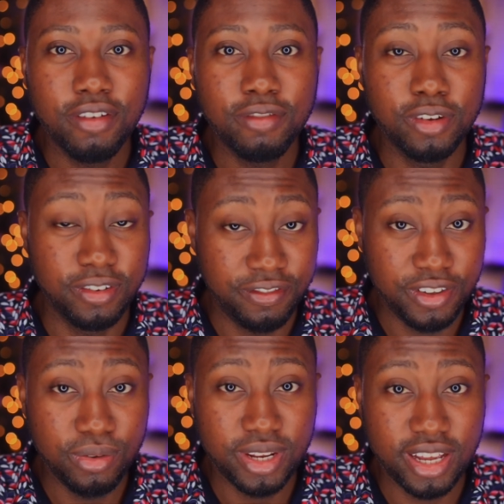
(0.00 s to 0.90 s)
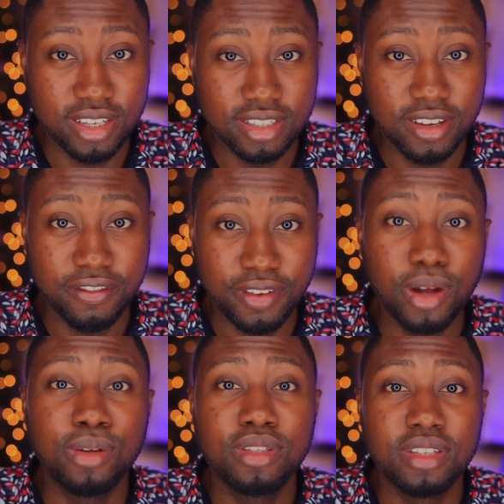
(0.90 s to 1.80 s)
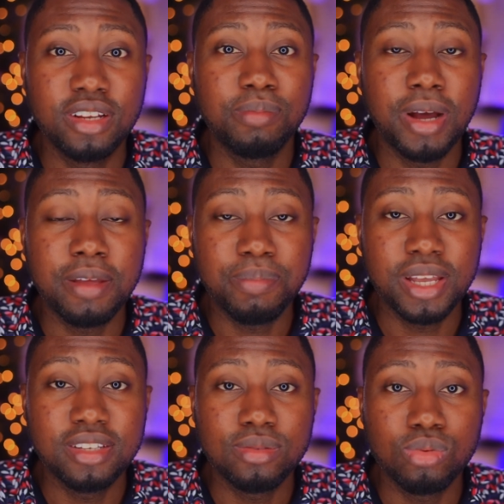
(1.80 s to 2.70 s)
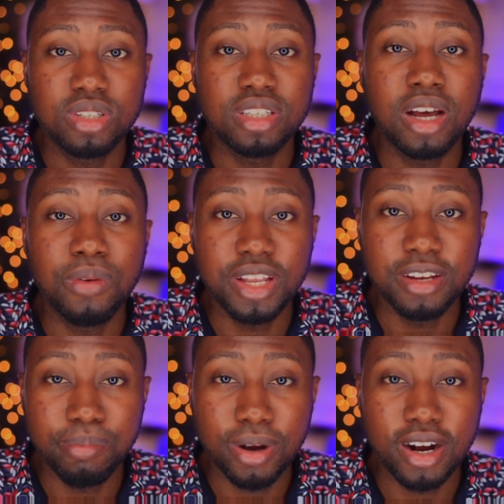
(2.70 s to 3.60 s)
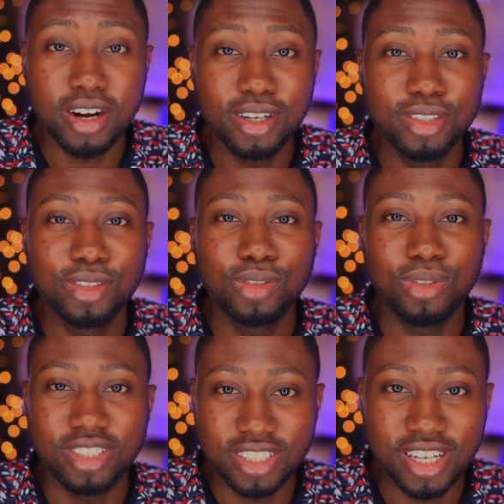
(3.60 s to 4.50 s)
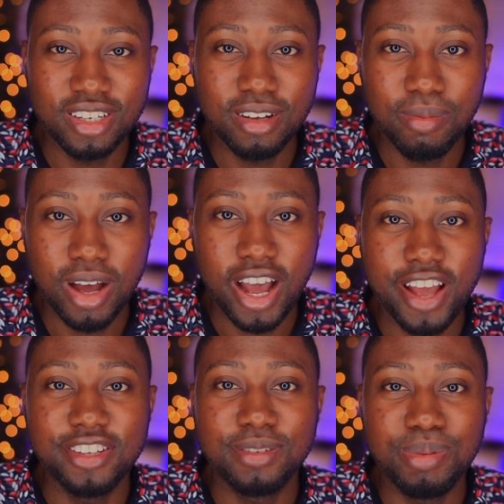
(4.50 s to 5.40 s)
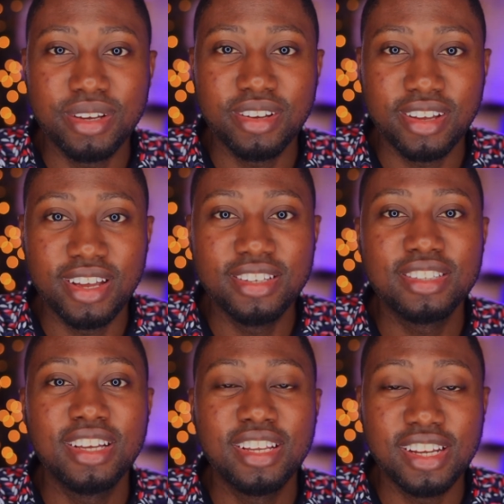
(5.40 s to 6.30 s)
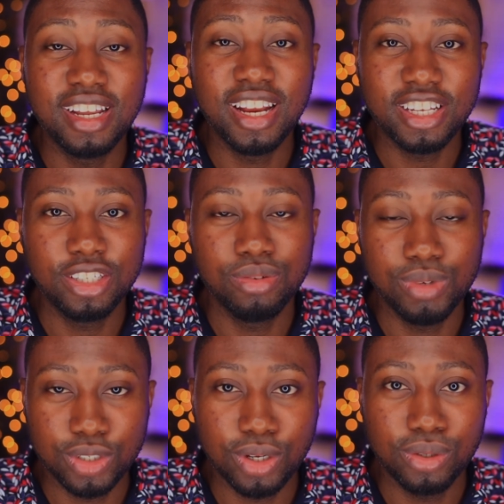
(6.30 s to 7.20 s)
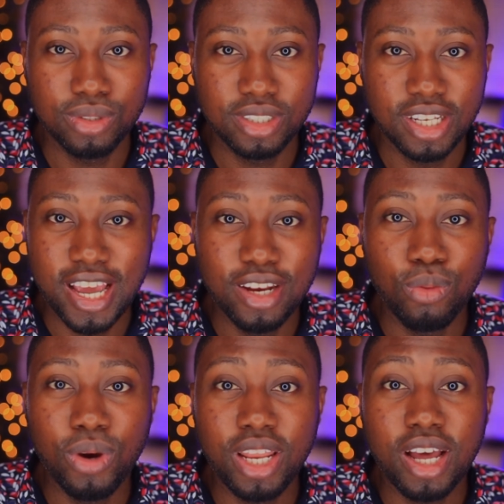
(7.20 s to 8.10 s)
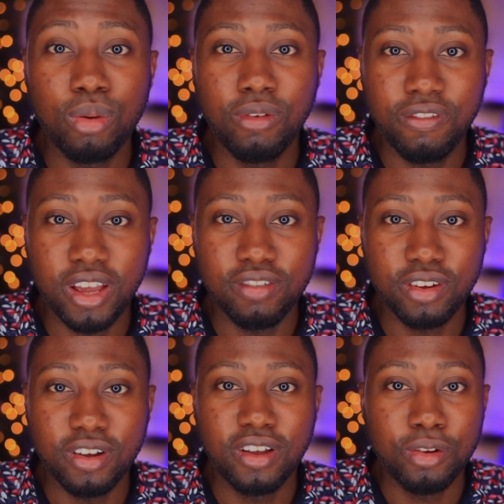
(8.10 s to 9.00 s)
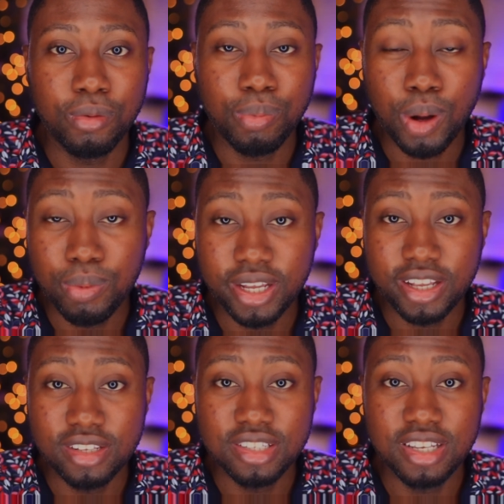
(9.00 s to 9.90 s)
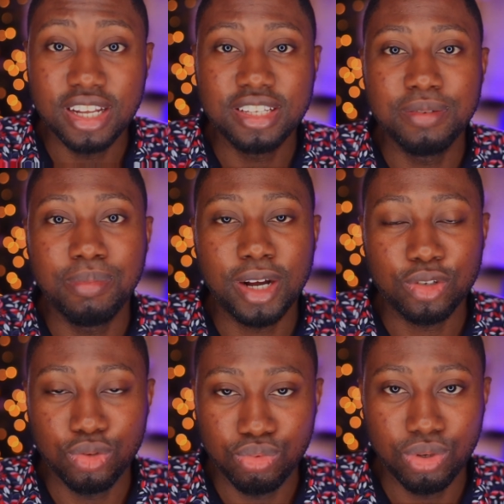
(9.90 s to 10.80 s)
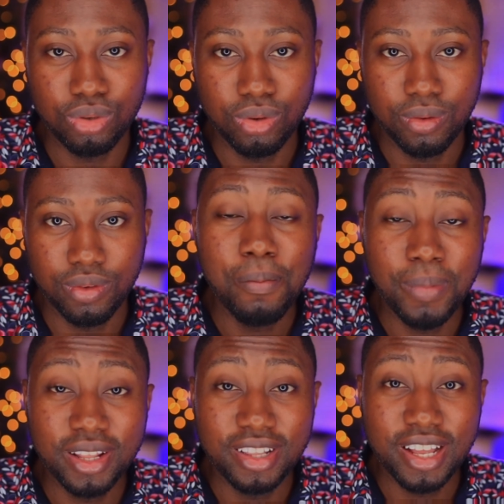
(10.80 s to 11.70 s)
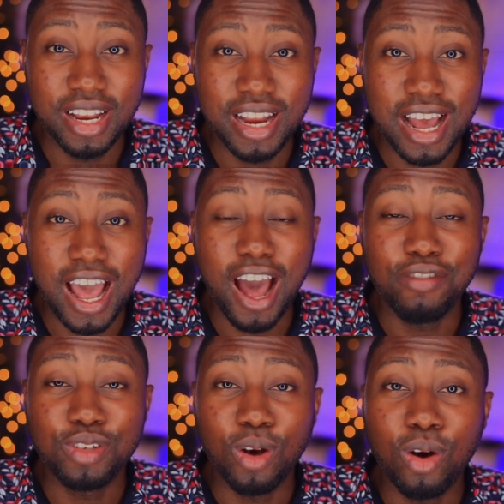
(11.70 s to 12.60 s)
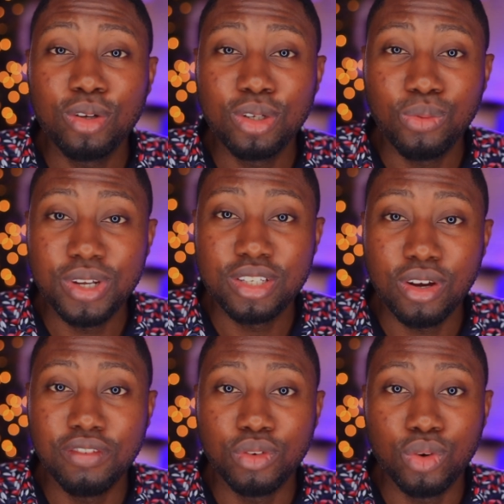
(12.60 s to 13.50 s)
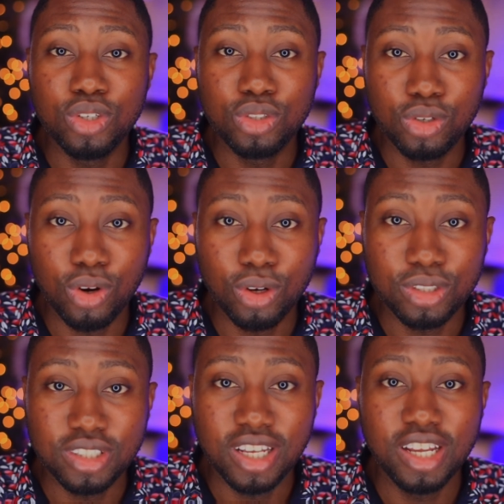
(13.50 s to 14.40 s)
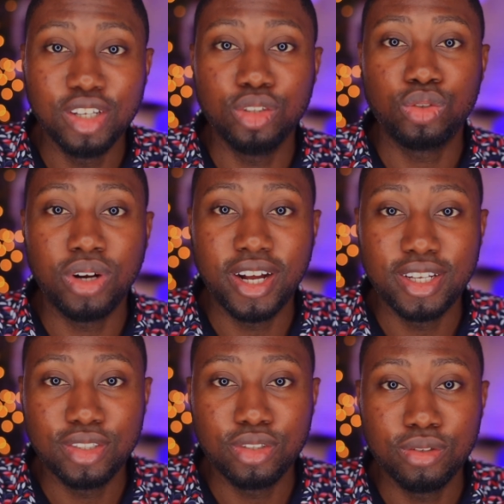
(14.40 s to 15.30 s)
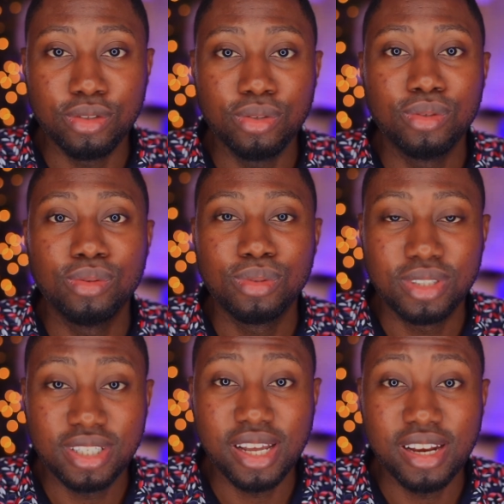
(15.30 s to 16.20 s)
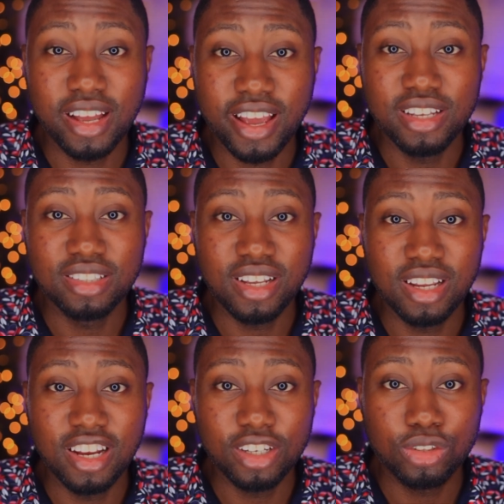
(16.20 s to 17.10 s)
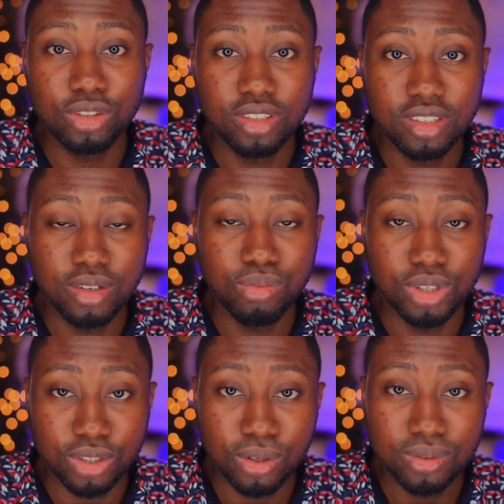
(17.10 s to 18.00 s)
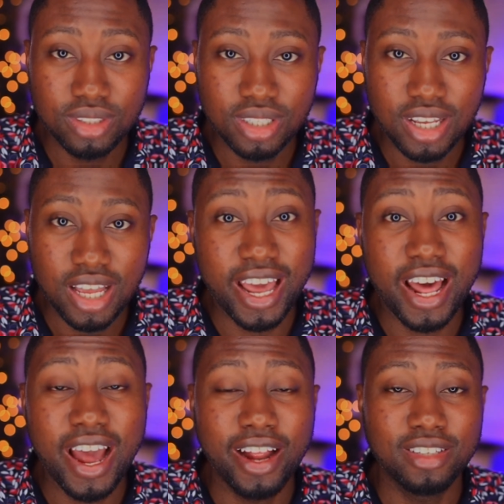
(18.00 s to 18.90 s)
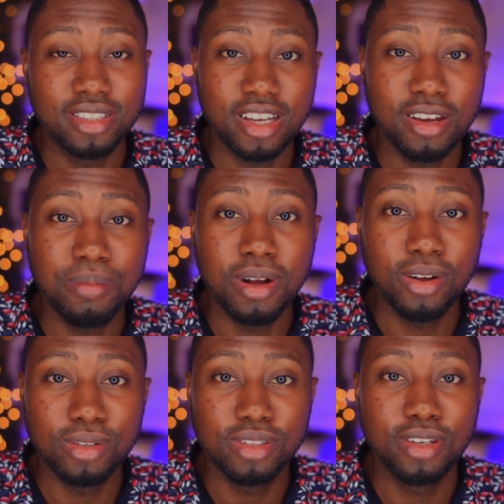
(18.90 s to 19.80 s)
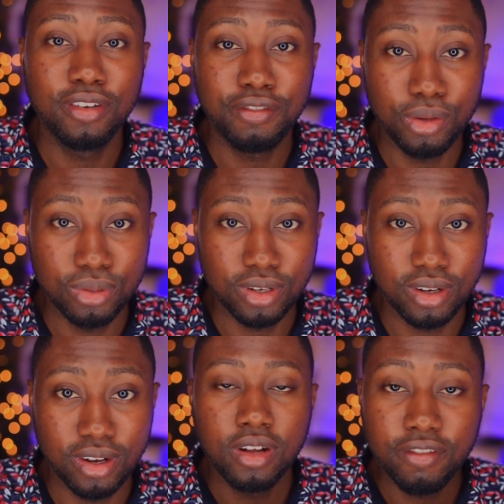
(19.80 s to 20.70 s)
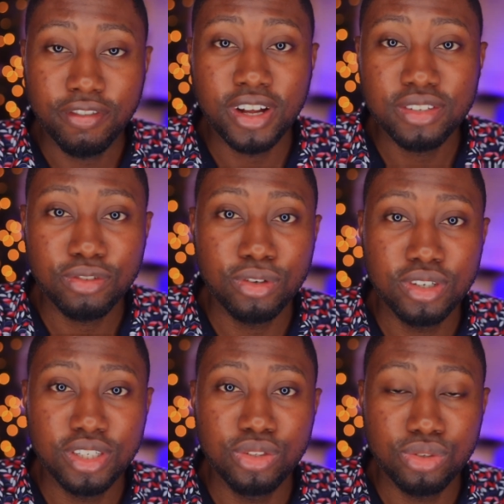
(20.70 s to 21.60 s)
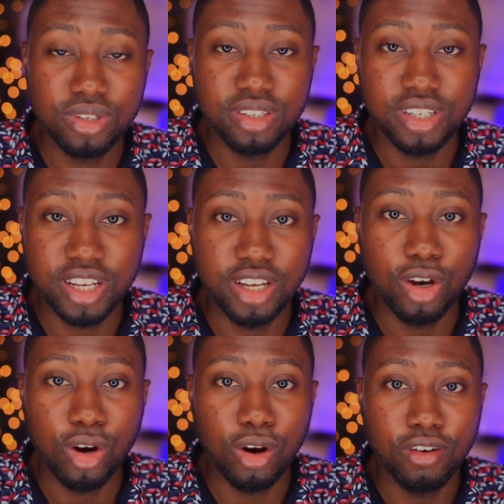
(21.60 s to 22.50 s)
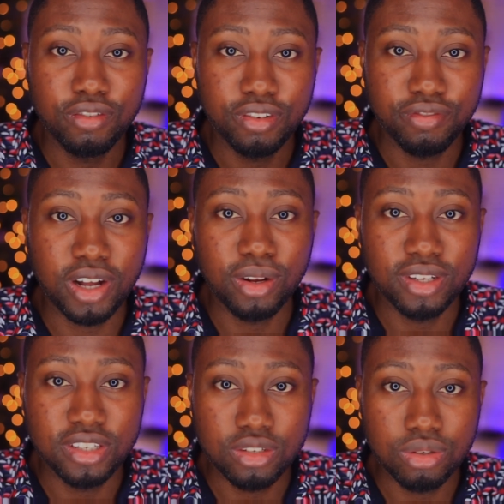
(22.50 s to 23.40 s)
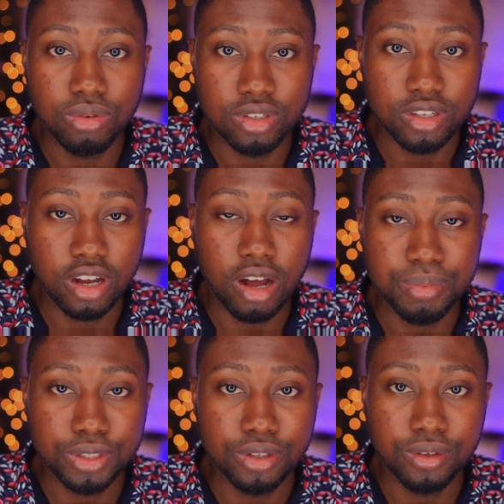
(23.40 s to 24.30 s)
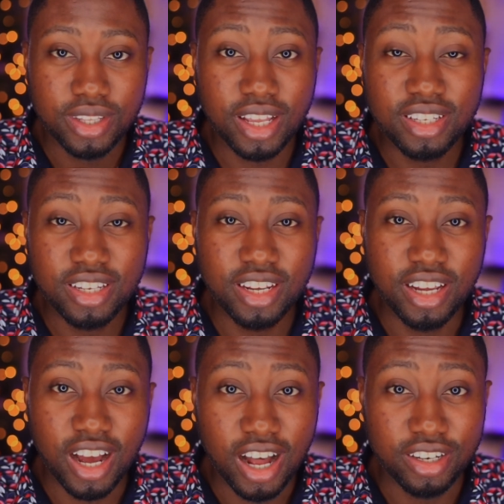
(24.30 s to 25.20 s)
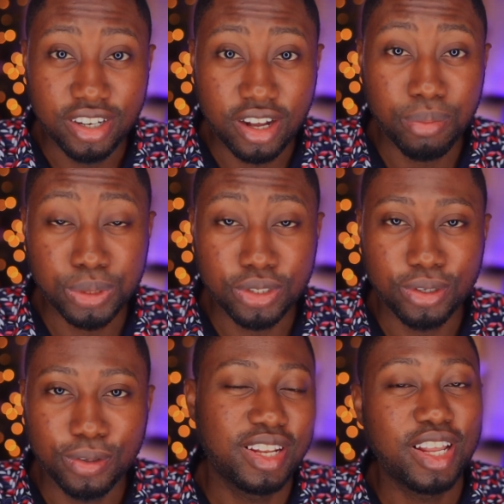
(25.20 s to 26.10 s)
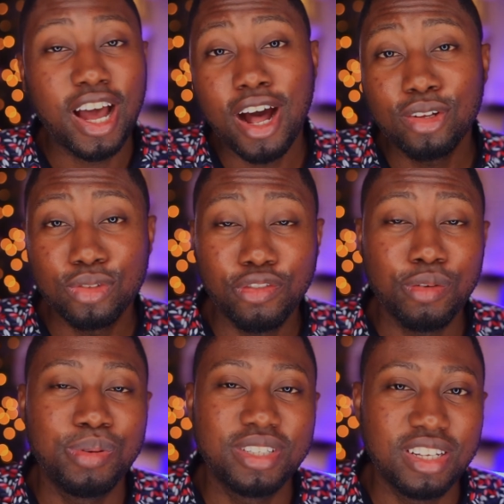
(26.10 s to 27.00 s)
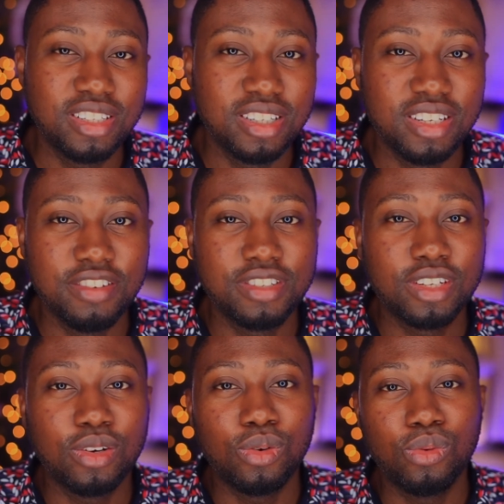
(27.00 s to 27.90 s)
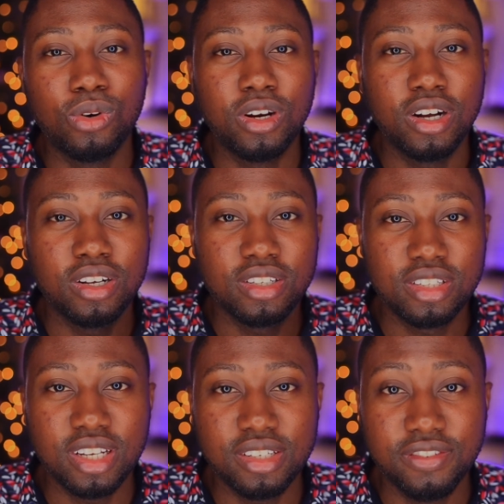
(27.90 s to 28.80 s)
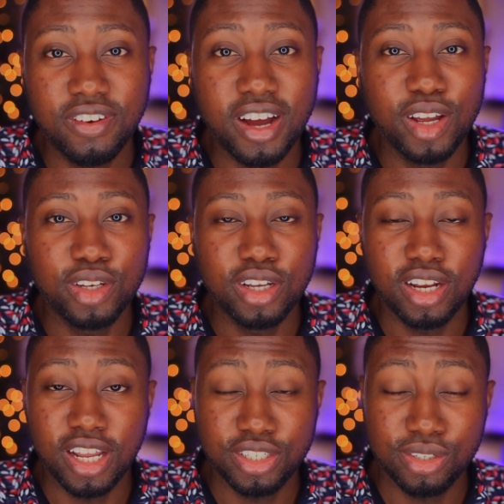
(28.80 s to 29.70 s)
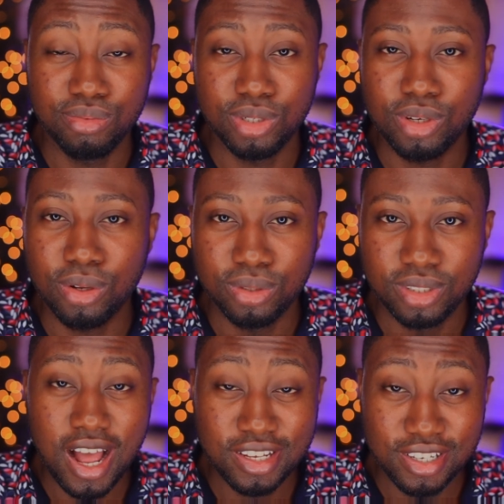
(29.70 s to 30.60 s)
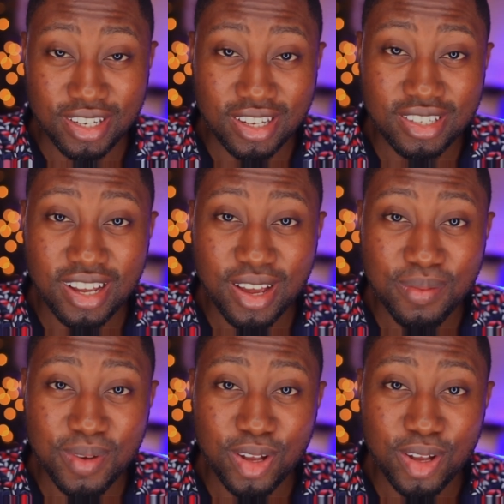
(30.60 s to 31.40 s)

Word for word: for the few days, felt that Mike Pence was now in the power to stand up and speak against the election result in a way that will favor the Republicans getting back to rule. But then, after all the weeks of going to court and trying to stand against the election results, it has come out futile. Fast forwarding to the day of the violence towards the Capitol. That day at the Capitol, the House of Representatives were certifying the election results. As at that time,